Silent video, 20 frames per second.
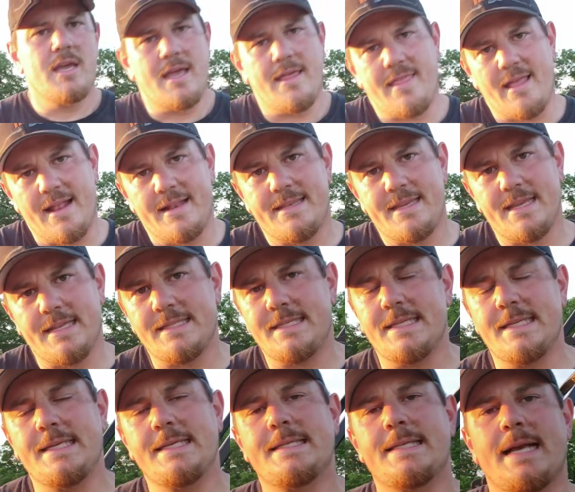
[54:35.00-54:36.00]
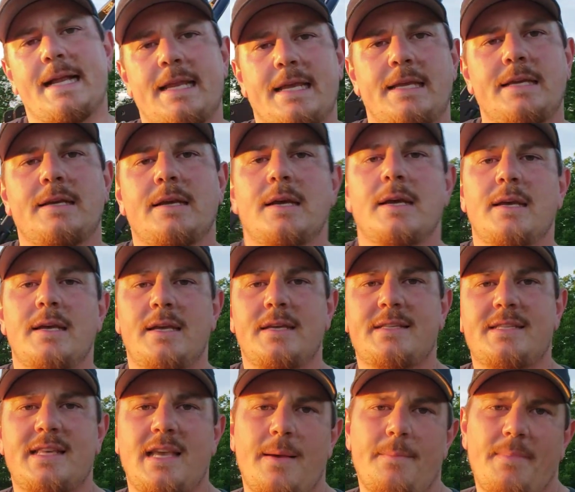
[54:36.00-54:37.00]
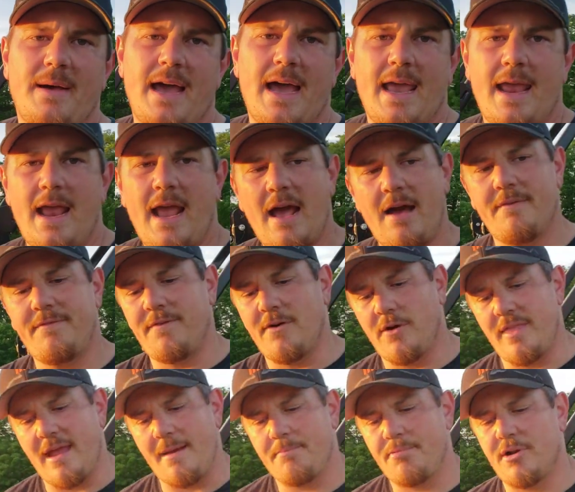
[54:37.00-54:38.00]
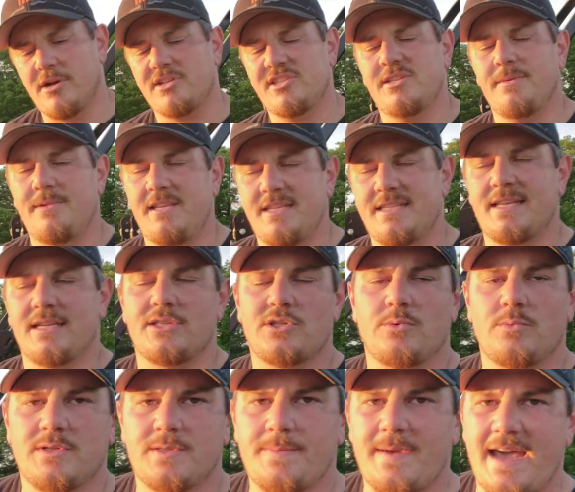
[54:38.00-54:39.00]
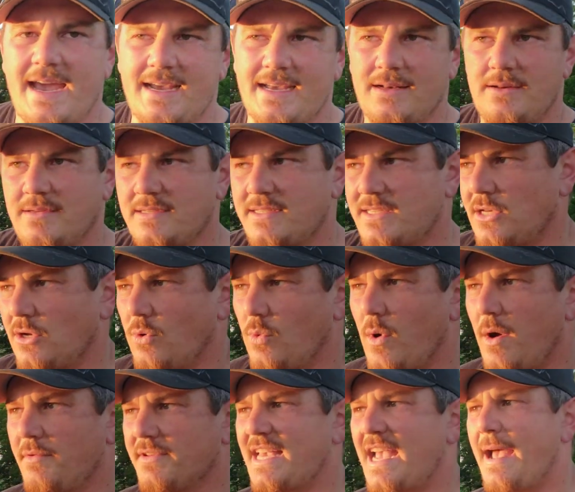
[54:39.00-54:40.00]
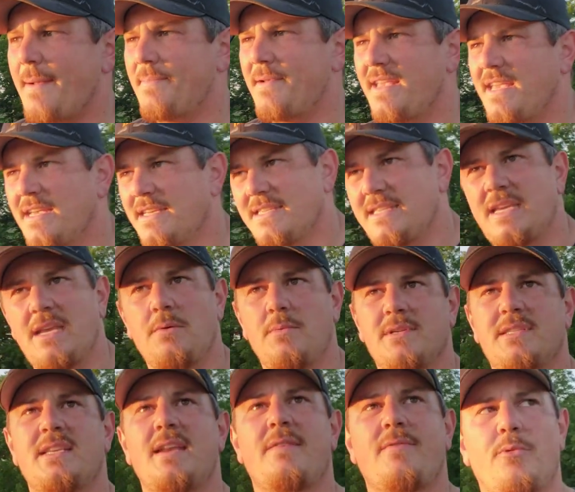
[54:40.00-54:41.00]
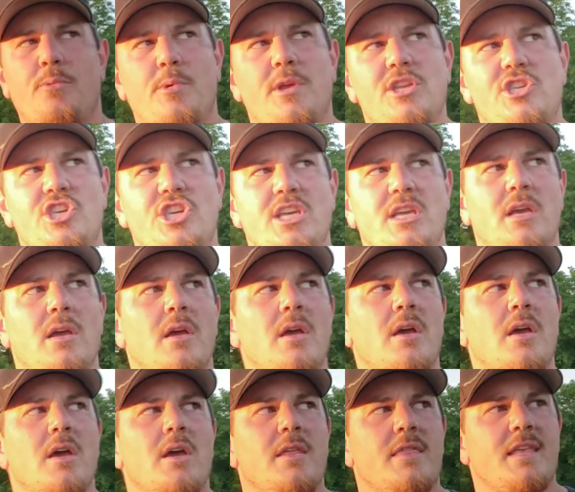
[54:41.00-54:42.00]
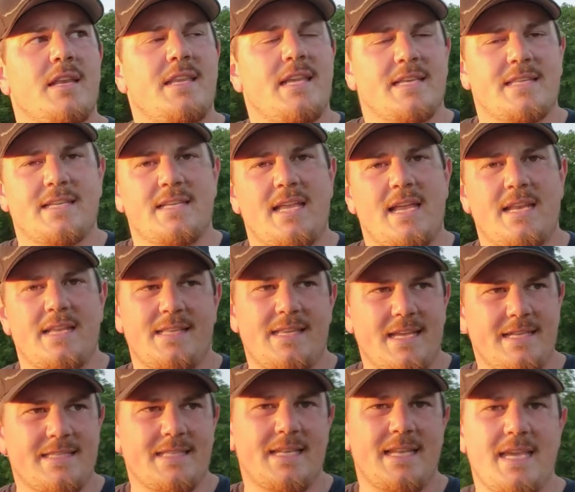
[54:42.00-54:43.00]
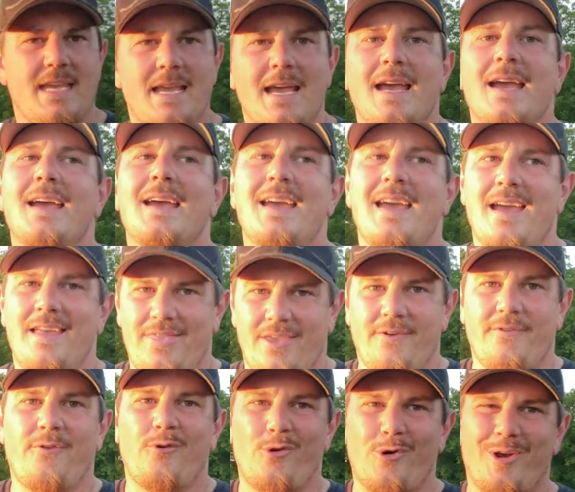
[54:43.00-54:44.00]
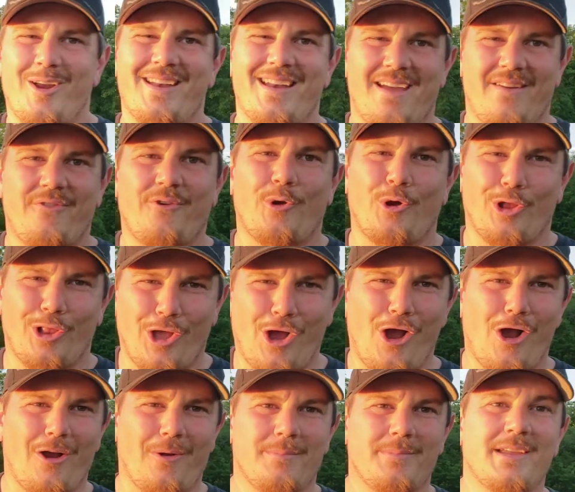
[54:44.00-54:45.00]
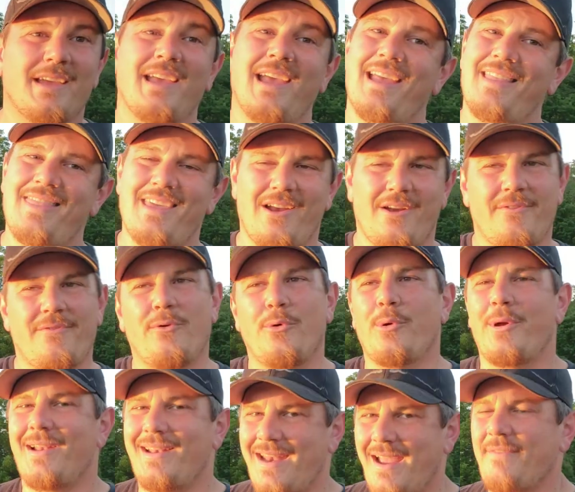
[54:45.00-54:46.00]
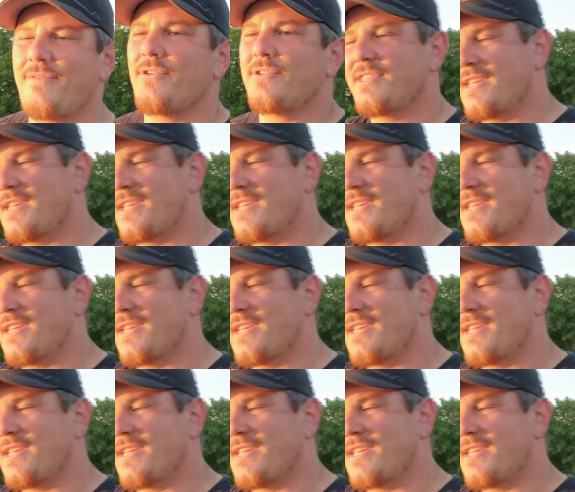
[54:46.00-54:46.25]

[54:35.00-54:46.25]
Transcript: And that density setting is set by how far that proximity sensor was back. And so what was happening is it was never reaching the designated density and therefore it never alarmed and therefore it never